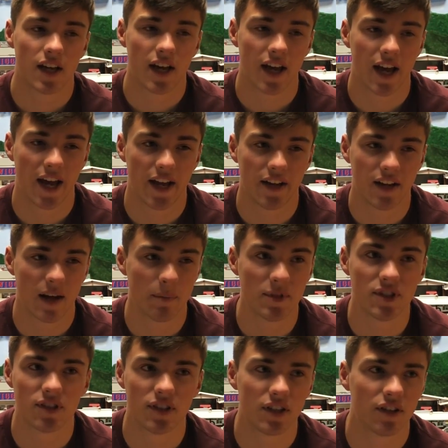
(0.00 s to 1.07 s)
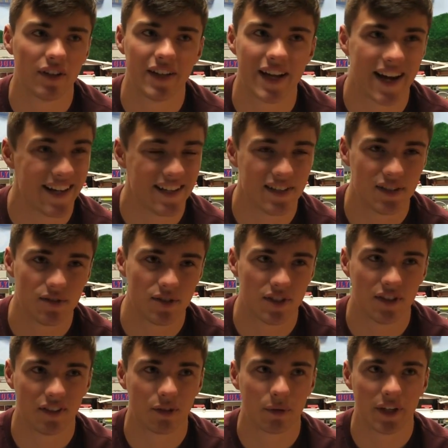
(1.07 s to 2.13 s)
And up until the early 90s, it was
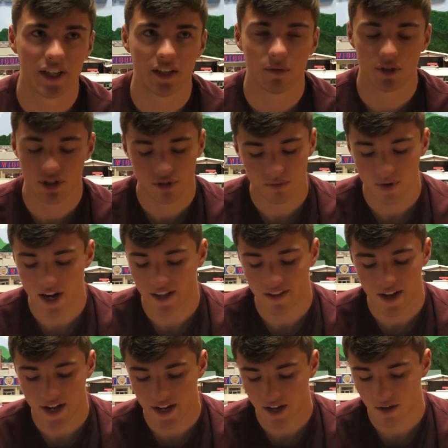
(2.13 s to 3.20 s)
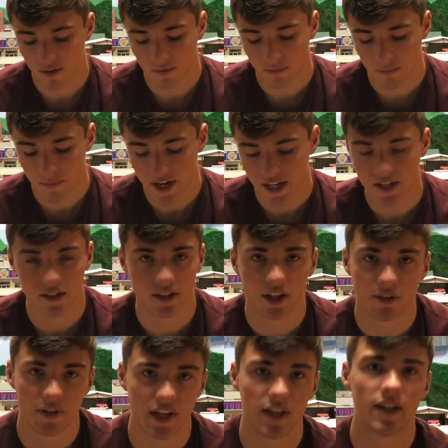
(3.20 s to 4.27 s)
in the green, which is why Lionel made it in the
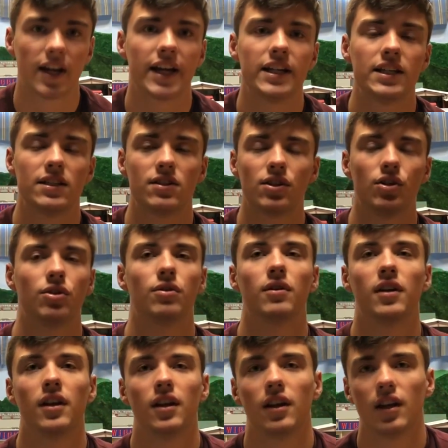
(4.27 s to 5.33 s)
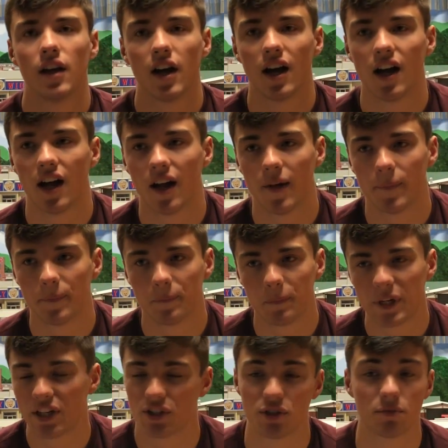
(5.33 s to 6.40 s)
green in 92.
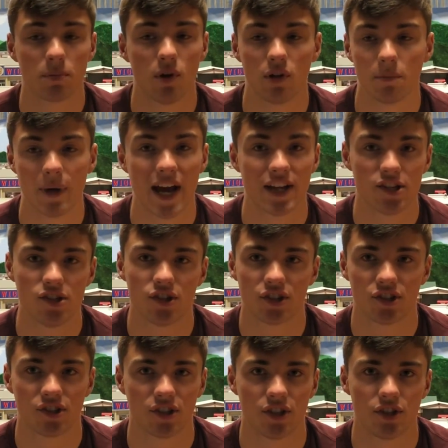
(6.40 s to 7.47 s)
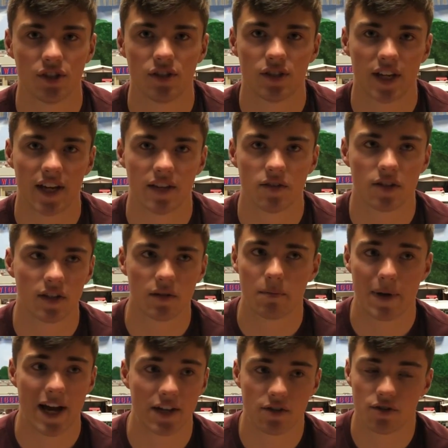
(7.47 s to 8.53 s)
Because it was pulling passenger excursions, and Southern
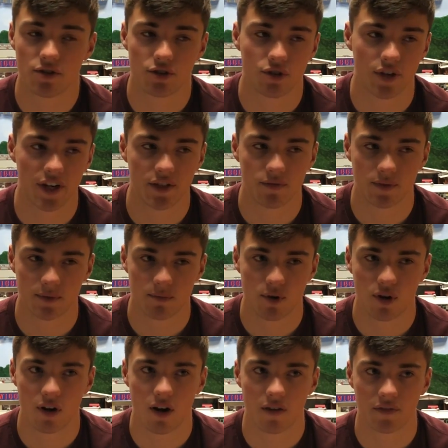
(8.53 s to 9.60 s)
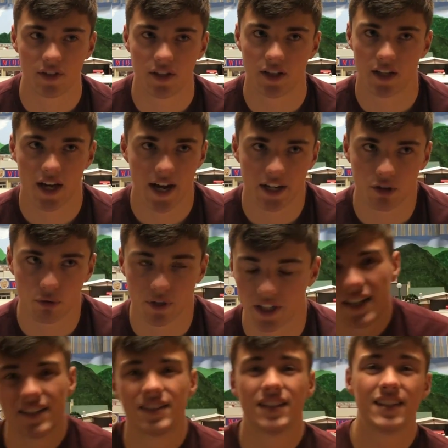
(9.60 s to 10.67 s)
passenger trains were more often than not
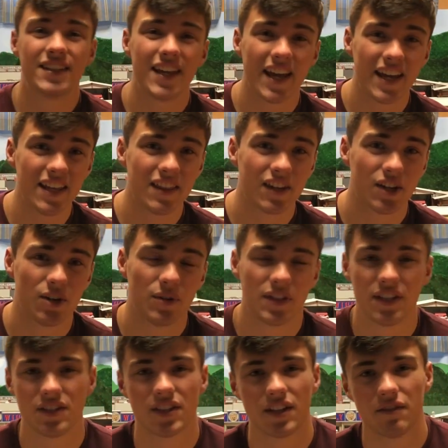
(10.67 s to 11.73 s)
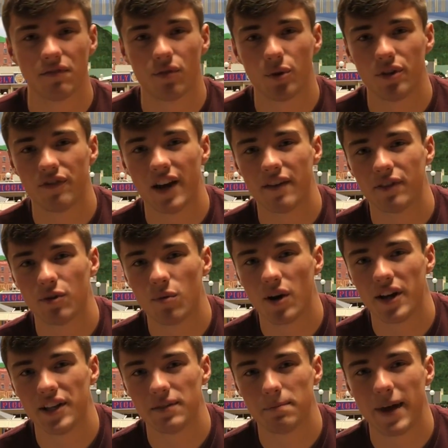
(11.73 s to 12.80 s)
green. Today, though, the Southern
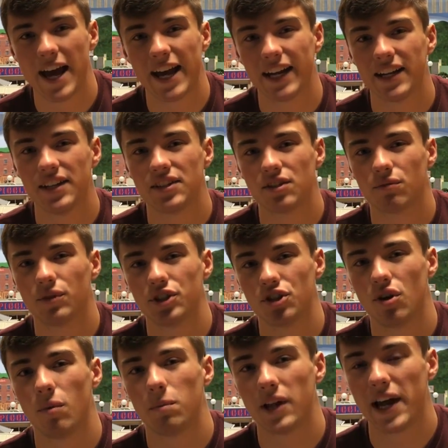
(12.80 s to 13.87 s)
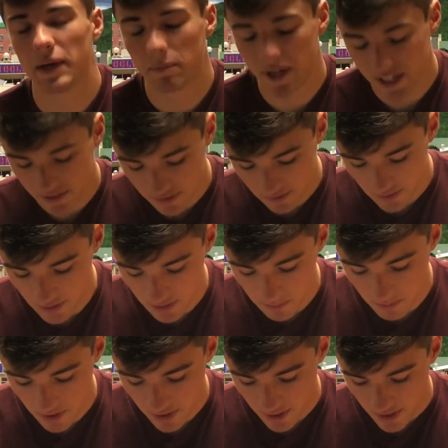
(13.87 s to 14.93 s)
4501 is back in its original black paint
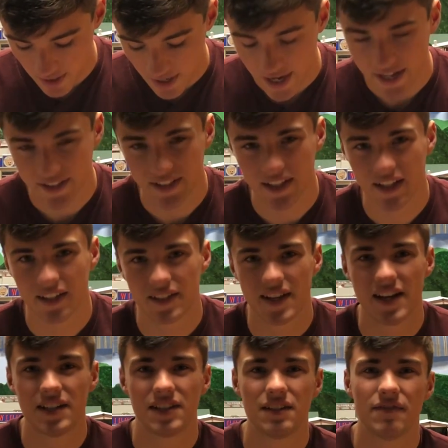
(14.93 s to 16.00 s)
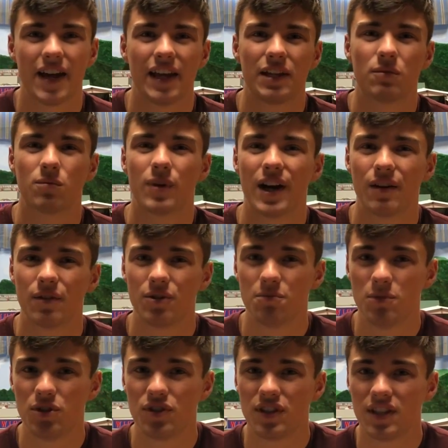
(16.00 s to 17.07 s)
scheme at the Tennessee Valley Railroad
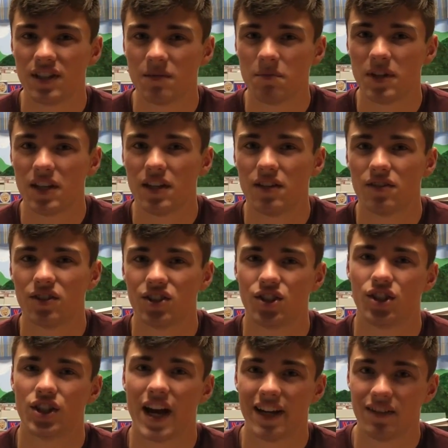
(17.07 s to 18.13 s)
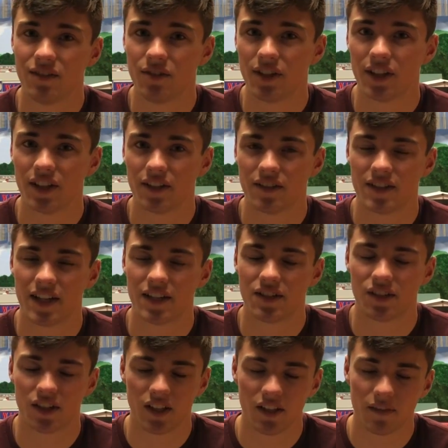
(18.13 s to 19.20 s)
Museum in Chattanooga,
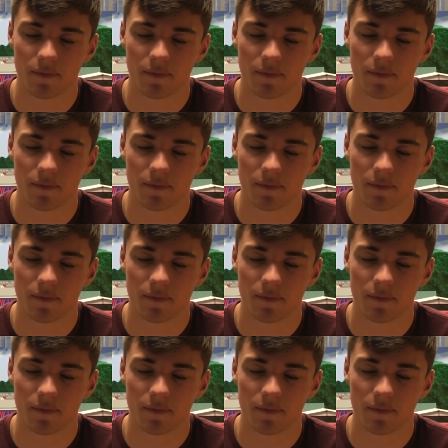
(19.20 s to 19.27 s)
Tennessee.